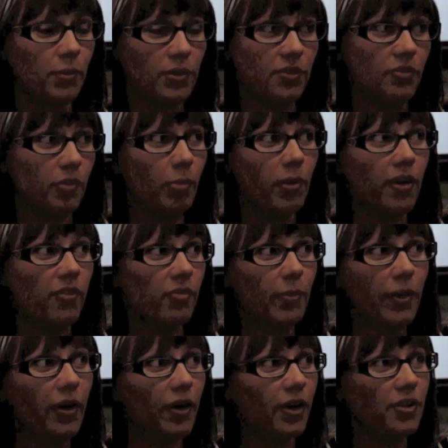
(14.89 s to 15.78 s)
I must have applied
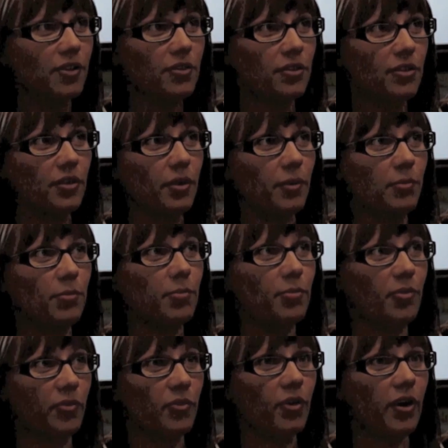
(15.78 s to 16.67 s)
for about 100 jobs
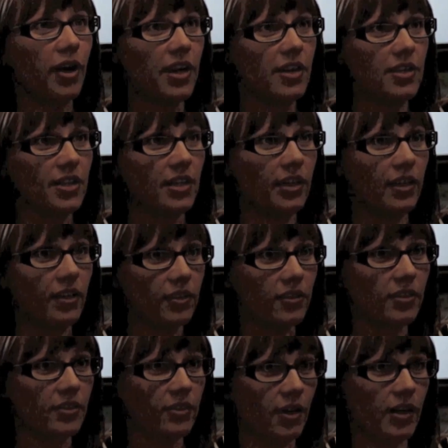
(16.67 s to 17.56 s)
before I actually
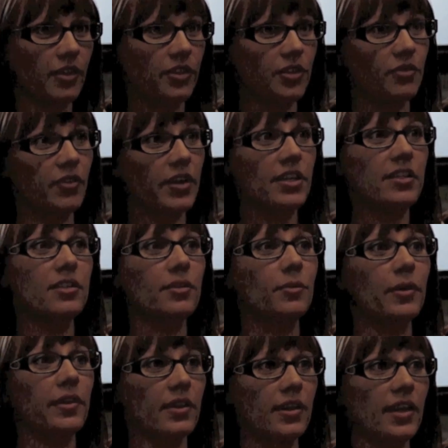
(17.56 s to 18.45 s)
decided to
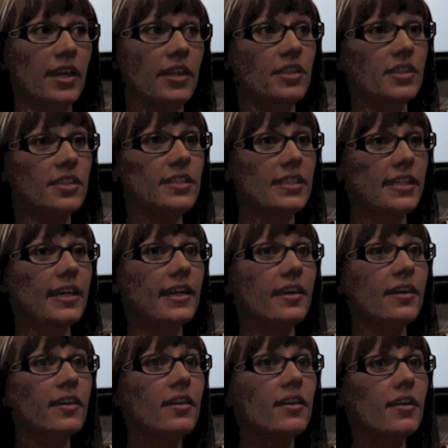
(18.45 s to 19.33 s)
register with an
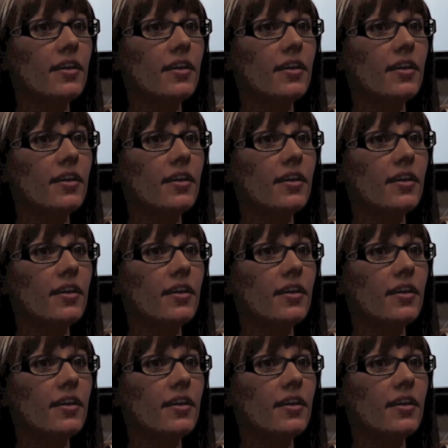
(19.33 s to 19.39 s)
agency.